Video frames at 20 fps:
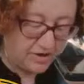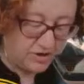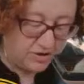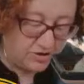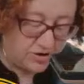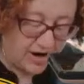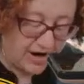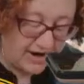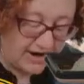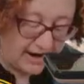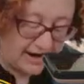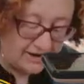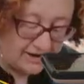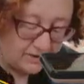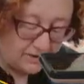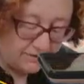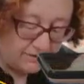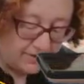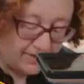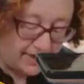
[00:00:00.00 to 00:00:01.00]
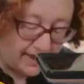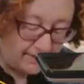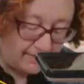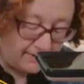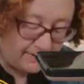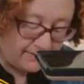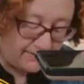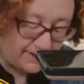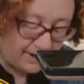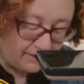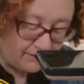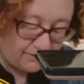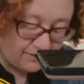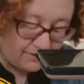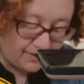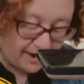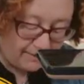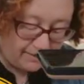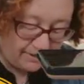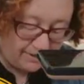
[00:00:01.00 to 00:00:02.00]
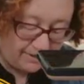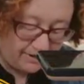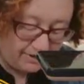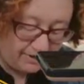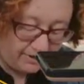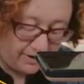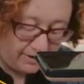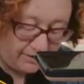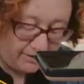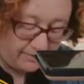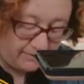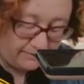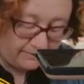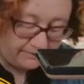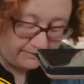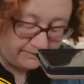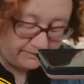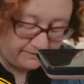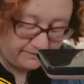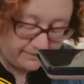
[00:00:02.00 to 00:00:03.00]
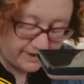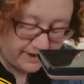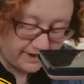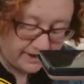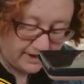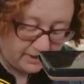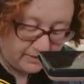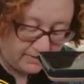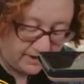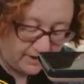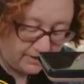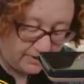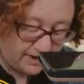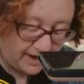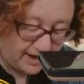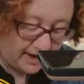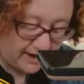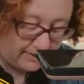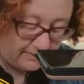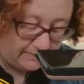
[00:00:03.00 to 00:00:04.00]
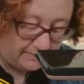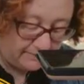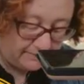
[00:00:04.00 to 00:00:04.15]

trying not to overlap. If they overlap a little though, it'll be okay.